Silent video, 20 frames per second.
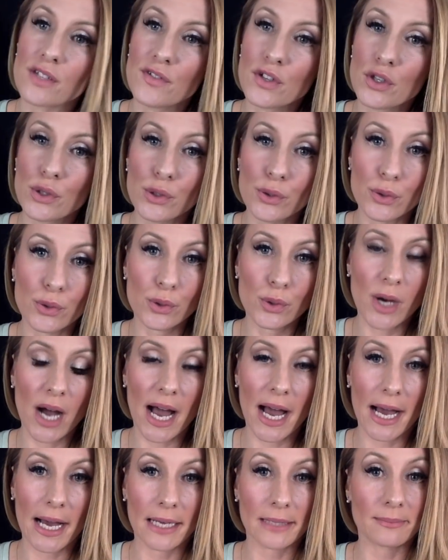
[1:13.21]
of you who
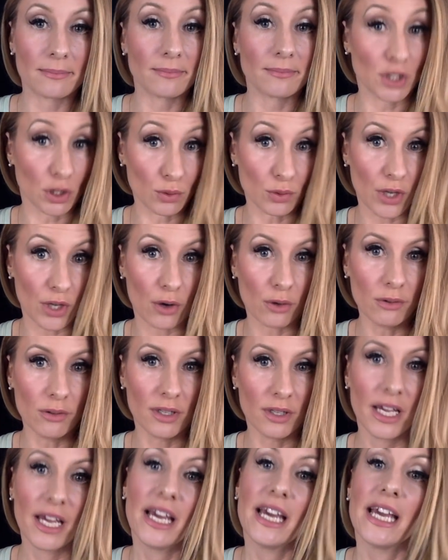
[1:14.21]
um, don't know,
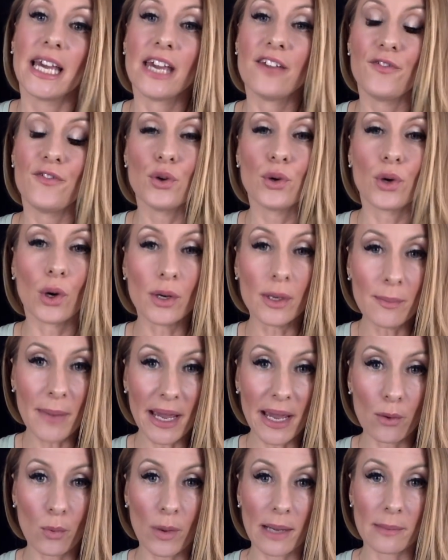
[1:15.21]
if you go to
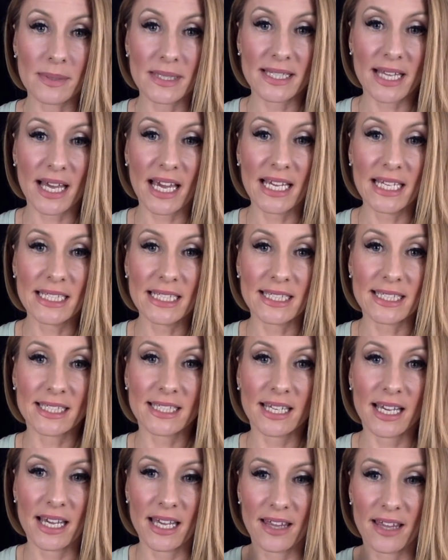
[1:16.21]
my website,
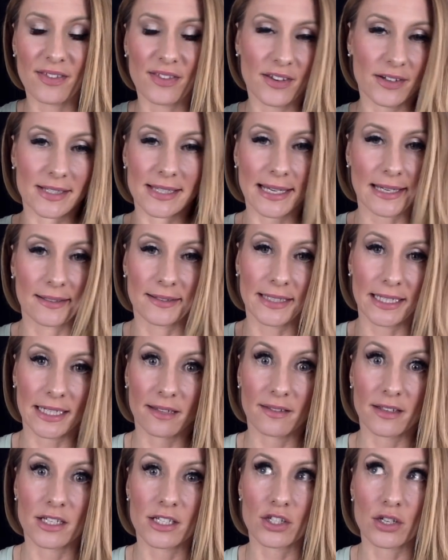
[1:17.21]
and there's like a link
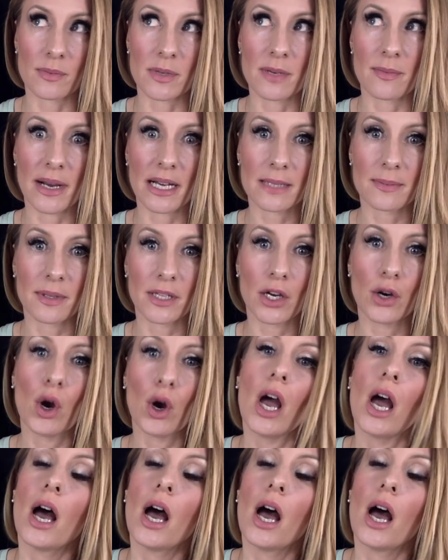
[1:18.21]
in the description box below,